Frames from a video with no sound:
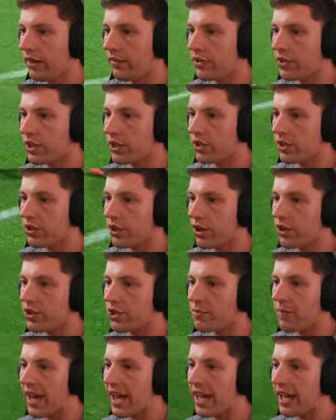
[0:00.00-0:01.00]
Iverson
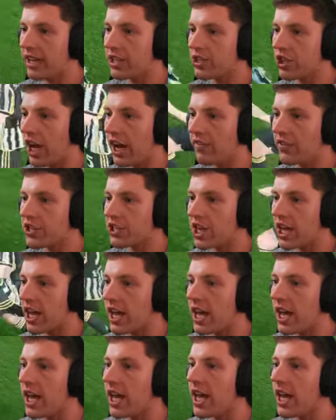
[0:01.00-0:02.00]
turns his man. It's
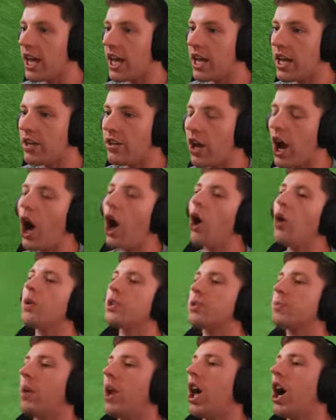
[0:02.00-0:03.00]
Iverson! No,
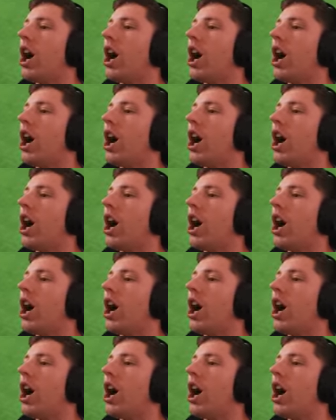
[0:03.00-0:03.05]
it's